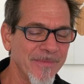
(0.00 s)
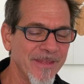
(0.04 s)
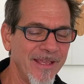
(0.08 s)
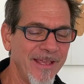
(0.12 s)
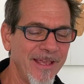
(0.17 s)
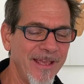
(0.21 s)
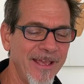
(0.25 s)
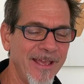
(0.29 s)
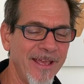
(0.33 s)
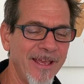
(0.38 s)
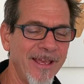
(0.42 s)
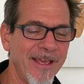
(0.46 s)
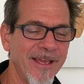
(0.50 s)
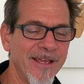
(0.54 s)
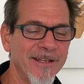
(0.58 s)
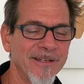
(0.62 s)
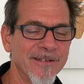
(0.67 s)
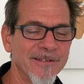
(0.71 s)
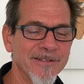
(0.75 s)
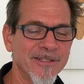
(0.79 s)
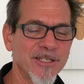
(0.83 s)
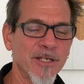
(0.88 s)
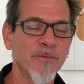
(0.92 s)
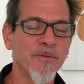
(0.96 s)

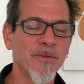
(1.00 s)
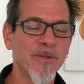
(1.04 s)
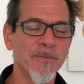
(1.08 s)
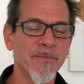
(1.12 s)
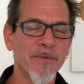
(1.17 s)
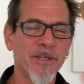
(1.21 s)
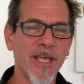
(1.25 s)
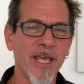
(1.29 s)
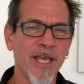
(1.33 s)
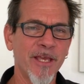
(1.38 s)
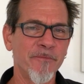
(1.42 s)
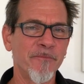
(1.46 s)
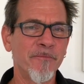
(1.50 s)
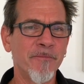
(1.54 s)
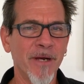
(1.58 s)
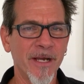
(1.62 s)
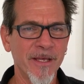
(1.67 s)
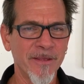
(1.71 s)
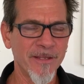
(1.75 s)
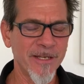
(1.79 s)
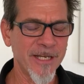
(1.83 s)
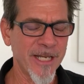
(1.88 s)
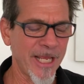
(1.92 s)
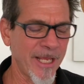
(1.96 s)
and some of them came by
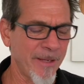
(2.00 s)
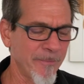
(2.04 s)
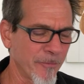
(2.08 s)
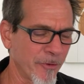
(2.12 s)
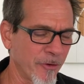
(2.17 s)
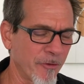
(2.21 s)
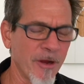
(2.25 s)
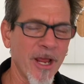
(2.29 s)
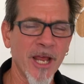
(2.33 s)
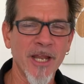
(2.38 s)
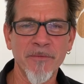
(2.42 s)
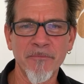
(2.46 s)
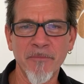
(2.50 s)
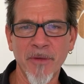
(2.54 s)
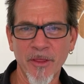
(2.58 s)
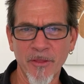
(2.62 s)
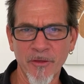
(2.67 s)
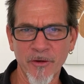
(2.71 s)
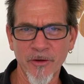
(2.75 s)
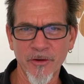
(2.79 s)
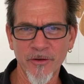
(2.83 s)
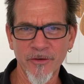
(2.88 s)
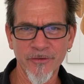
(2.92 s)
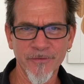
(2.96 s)
the name
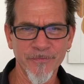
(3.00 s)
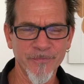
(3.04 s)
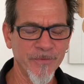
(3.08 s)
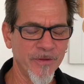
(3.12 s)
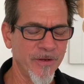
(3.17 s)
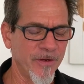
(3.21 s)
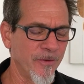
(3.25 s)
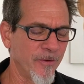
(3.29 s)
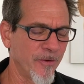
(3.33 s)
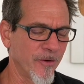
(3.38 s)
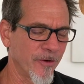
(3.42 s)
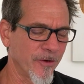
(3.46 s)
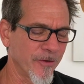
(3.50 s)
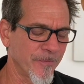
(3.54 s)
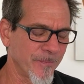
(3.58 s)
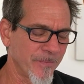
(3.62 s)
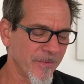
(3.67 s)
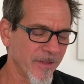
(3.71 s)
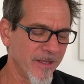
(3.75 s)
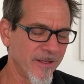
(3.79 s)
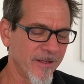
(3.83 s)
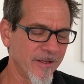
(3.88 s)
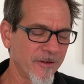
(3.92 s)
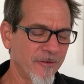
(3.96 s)
grandmother or
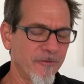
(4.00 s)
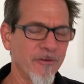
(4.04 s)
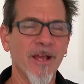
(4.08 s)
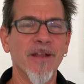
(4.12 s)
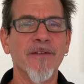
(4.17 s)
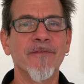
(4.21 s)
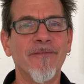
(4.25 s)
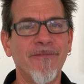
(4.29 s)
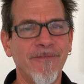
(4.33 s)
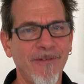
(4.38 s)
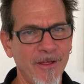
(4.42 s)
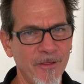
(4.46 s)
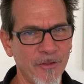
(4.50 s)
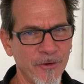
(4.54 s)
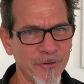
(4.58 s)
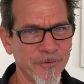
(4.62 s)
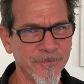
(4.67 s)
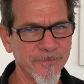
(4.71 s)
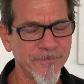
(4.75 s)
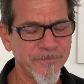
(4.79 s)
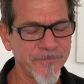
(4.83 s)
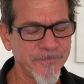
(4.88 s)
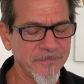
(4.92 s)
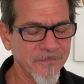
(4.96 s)
grandfather.
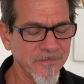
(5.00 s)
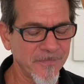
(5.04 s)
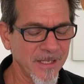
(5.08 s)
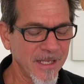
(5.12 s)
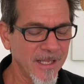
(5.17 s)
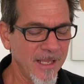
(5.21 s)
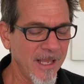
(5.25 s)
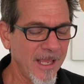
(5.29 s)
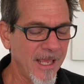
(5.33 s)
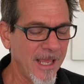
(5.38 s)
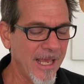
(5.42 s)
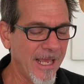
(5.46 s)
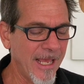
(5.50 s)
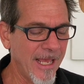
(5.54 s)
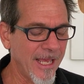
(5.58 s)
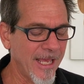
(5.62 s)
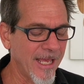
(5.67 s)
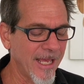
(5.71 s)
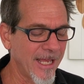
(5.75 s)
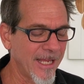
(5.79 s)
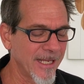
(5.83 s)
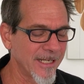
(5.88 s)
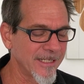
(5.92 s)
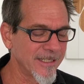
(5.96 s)

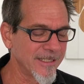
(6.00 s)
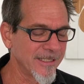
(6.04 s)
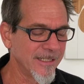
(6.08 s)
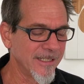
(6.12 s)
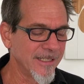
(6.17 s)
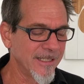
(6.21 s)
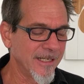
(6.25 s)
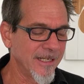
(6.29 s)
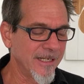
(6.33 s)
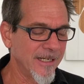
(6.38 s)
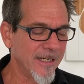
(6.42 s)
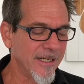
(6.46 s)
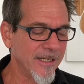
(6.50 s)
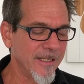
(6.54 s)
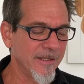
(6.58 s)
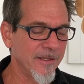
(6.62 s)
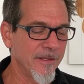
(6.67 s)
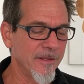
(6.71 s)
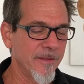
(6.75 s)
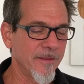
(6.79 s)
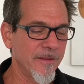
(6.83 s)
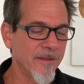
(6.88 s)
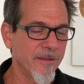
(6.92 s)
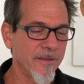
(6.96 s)
And
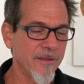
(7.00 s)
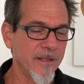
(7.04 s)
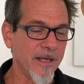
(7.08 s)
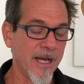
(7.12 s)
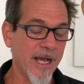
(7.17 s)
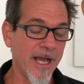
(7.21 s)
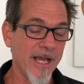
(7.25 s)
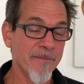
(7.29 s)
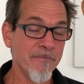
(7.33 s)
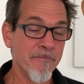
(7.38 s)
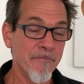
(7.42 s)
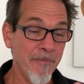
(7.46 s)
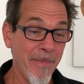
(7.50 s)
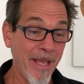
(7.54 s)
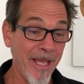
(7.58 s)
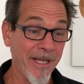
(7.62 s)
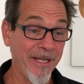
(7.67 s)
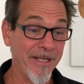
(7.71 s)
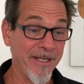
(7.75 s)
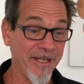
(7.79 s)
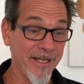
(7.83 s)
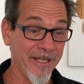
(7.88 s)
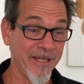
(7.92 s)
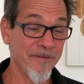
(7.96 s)
I
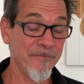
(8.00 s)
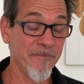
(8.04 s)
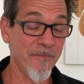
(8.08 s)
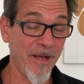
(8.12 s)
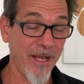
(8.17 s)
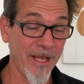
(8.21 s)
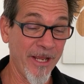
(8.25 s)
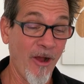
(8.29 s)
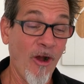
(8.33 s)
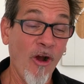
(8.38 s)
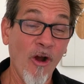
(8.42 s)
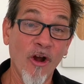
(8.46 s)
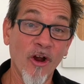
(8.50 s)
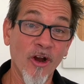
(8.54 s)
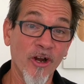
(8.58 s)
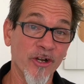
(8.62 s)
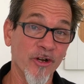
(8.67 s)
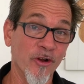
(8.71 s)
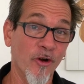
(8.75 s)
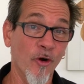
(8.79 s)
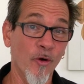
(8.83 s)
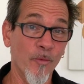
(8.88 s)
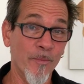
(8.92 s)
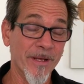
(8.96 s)
met, and my
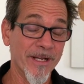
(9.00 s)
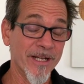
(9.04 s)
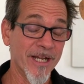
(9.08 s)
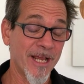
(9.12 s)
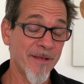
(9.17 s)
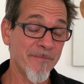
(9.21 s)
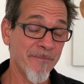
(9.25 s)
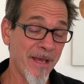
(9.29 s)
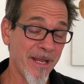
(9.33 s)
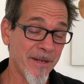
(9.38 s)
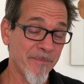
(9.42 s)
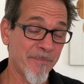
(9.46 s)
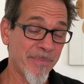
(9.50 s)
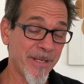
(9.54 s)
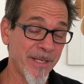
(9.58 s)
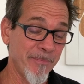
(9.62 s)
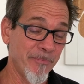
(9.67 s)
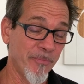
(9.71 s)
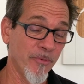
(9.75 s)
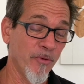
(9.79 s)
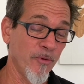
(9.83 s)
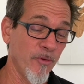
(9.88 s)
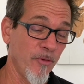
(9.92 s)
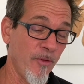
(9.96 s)
heart opened. I met
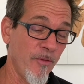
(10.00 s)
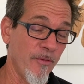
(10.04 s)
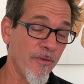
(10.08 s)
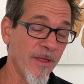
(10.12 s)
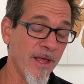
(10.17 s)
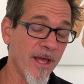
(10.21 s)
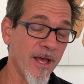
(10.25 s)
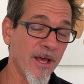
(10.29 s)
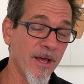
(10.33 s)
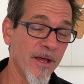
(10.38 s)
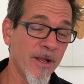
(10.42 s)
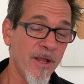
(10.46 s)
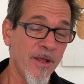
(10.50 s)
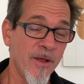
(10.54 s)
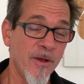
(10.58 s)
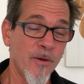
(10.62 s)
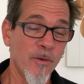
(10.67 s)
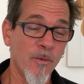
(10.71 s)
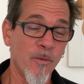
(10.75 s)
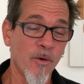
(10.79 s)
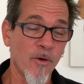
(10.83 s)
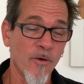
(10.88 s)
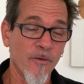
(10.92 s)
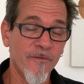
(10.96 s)
people that
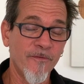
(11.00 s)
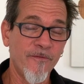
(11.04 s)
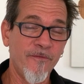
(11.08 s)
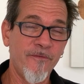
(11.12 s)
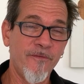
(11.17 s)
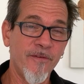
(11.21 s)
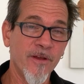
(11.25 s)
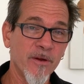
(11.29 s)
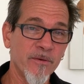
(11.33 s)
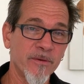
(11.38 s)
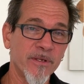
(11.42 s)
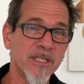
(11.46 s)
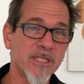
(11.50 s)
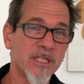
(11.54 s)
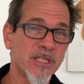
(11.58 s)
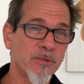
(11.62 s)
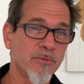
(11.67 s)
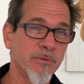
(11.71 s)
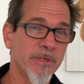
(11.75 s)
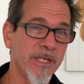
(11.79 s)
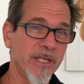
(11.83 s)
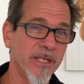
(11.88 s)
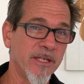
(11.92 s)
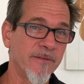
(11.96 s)
were very
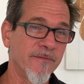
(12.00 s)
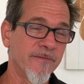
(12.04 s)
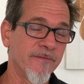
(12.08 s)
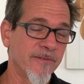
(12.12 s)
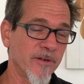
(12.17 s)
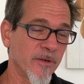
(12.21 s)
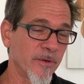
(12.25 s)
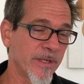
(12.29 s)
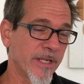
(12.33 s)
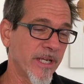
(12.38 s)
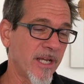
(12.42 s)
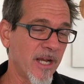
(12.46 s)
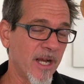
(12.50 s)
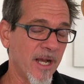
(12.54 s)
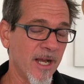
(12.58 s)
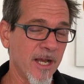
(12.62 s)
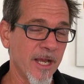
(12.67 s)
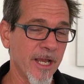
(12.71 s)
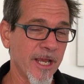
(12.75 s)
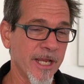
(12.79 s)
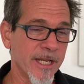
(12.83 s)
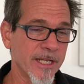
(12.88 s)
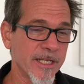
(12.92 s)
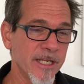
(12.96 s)
sweet, very
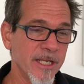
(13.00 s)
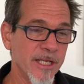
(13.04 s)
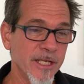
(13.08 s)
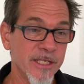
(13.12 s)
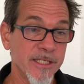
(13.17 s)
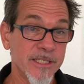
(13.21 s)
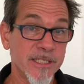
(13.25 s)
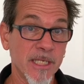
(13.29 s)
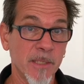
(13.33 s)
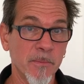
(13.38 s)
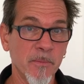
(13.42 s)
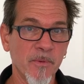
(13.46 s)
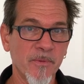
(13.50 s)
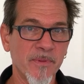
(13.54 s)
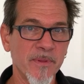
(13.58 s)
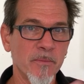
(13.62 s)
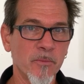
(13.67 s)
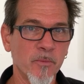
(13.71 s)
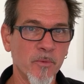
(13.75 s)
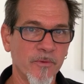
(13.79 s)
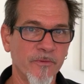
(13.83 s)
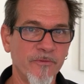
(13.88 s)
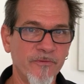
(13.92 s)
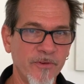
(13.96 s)
kind. Some of
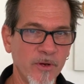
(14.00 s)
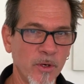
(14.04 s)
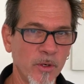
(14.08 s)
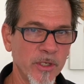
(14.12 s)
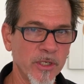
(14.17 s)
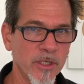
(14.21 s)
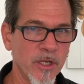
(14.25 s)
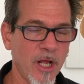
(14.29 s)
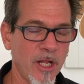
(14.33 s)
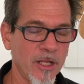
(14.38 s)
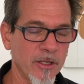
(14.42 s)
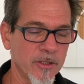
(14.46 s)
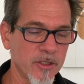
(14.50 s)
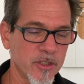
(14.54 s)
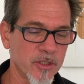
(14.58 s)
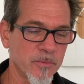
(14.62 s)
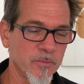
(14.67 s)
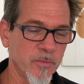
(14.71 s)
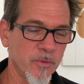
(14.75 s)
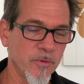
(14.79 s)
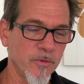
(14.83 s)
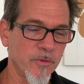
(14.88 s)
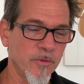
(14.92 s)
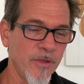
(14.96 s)
them were very
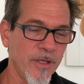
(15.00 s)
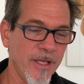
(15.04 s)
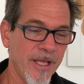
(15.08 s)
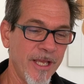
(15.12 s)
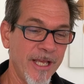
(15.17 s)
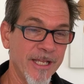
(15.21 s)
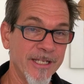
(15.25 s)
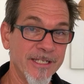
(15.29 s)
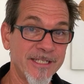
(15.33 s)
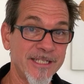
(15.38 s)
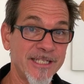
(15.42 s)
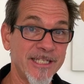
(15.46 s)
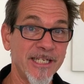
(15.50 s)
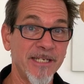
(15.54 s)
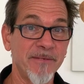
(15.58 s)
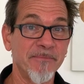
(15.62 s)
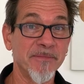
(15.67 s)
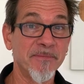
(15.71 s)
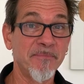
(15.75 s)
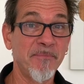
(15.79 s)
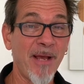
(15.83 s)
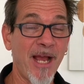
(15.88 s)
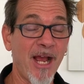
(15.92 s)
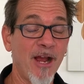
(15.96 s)
knowledgeable and
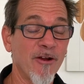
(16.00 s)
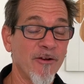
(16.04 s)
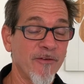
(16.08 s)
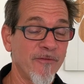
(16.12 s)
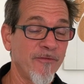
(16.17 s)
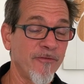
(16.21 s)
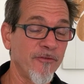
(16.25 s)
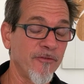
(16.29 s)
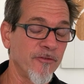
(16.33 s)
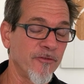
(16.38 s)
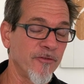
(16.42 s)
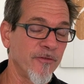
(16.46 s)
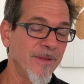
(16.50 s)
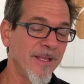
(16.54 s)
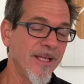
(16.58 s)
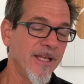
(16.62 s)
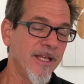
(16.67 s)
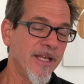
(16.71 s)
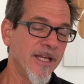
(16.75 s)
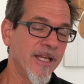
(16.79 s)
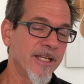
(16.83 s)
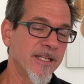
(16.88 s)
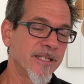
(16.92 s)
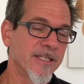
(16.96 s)
seemed powerful,
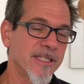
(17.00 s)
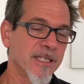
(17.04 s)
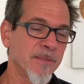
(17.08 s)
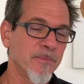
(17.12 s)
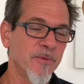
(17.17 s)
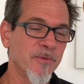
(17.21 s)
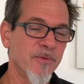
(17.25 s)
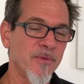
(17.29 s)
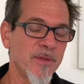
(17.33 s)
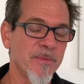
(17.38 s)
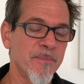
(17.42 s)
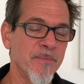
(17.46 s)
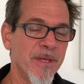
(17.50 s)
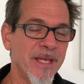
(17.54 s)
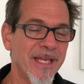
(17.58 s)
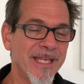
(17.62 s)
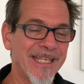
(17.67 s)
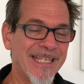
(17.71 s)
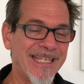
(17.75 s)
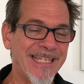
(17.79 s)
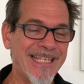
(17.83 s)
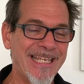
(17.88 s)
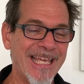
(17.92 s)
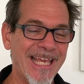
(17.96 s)
and some of them
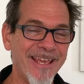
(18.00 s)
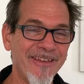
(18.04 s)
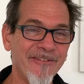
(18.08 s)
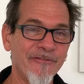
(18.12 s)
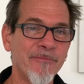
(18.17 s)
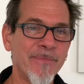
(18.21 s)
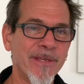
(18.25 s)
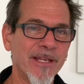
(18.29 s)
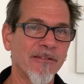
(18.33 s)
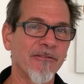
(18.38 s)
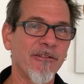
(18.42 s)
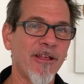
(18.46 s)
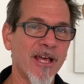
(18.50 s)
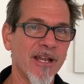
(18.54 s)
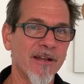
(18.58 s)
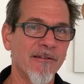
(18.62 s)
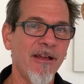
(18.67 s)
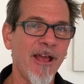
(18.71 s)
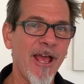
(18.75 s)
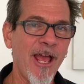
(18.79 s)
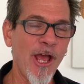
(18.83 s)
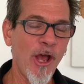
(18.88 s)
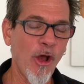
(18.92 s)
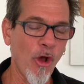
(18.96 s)
gave me a lot of
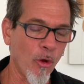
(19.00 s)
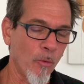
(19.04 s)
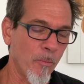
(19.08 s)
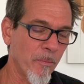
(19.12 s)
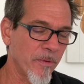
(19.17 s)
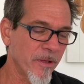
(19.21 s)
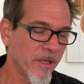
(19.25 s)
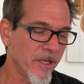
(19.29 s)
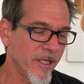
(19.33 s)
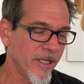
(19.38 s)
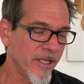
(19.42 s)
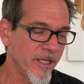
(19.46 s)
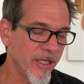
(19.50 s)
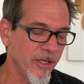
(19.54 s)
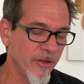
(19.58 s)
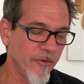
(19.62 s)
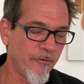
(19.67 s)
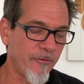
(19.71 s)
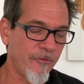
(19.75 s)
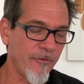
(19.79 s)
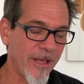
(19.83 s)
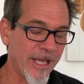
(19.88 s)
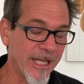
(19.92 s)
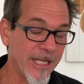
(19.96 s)
help.
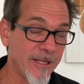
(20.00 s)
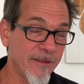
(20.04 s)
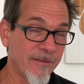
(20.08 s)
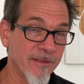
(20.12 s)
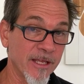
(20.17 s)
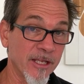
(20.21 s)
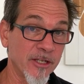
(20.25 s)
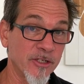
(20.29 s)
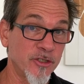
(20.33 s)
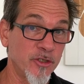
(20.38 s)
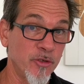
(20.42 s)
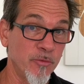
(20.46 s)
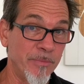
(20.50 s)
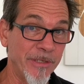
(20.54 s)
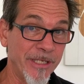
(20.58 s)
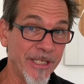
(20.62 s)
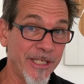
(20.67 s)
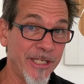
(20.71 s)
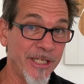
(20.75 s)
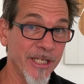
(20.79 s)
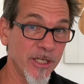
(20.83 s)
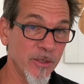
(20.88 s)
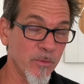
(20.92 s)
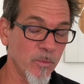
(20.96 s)
If anything, to
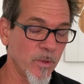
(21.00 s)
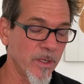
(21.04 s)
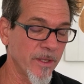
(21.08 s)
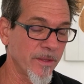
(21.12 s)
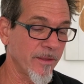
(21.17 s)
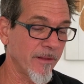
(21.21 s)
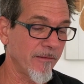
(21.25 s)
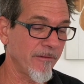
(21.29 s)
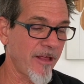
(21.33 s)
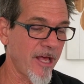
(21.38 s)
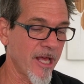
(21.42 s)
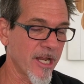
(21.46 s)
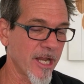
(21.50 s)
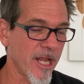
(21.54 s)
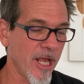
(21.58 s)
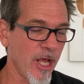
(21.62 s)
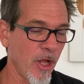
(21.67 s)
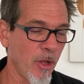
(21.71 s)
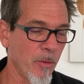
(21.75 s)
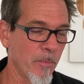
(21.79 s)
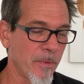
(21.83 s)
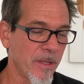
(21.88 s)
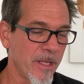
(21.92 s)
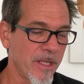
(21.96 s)
begin with, a lot of
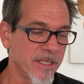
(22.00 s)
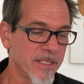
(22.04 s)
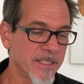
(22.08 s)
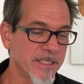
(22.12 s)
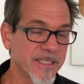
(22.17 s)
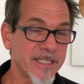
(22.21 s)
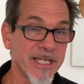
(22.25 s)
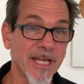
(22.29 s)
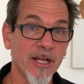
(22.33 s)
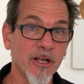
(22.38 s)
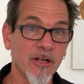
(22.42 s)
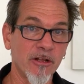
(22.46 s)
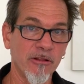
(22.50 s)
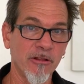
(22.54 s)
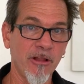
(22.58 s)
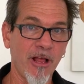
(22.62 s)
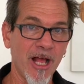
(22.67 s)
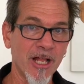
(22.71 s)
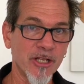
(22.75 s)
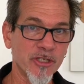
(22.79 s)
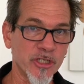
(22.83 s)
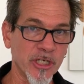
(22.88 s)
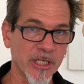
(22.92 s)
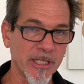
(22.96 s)
help
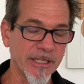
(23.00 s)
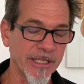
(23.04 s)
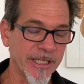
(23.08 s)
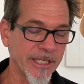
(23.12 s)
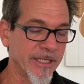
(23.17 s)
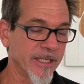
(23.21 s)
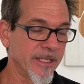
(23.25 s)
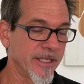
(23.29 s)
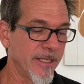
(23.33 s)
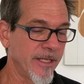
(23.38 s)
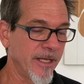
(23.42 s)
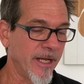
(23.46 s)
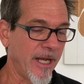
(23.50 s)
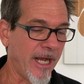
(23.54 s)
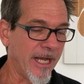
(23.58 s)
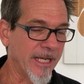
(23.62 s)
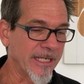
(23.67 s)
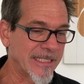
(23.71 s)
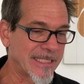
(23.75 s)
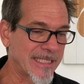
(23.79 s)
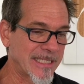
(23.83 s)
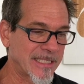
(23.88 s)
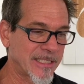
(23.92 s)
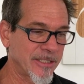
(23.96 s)
psychologically.
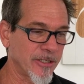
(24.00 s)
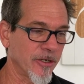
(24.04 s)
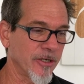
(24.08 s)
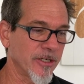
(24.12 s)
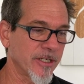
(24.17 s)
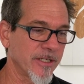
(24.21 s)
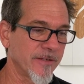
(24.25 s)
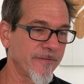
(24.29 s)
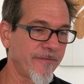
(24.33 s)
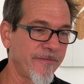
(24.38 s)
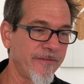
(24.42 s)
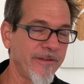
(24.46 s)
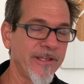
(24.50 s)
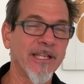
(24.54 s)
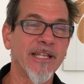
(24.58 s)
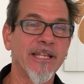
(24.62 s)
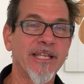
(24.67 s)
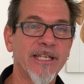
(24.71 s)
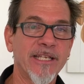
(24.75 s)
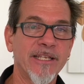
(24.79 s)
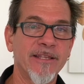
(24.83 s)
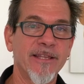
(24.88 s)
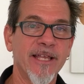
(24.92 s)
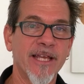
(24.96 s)
I started
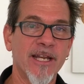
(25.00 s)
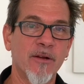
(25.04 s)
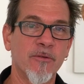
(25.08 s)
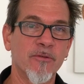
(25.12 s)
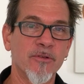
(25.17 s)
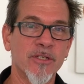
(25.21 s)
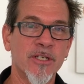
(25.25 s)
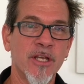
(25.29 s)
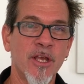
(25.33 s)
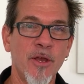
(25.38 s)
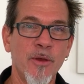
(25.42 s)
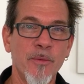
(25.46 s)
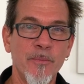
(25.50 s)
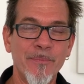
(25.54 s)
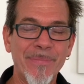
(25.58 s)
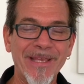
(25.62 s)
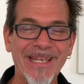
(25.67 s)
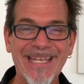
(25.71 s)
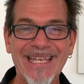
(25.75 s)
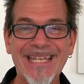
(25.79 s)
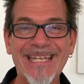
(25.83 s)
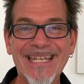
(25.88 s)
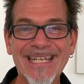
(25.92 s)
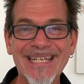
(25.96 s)
feeling that I was
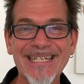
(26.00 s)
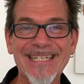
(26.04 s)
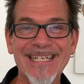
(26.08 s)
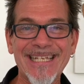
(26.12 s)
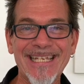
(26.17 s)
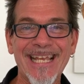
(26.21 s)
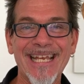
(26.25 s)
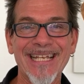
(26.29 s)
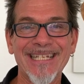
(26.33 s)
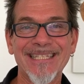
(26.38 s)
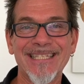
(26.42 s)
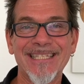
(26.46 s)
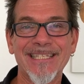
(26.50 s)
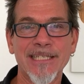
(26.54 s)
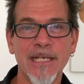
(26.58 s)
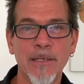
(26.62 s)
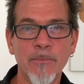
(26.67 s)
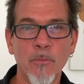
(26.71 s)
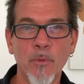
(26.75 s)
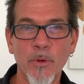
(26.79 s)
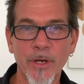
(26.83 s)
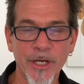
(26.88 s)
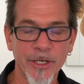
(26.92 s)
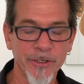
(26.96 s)
beginning to get
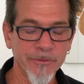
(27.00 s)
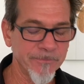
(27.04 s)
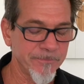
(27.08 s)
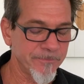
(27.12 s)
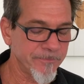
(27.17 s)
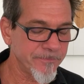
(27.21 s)
somewhere.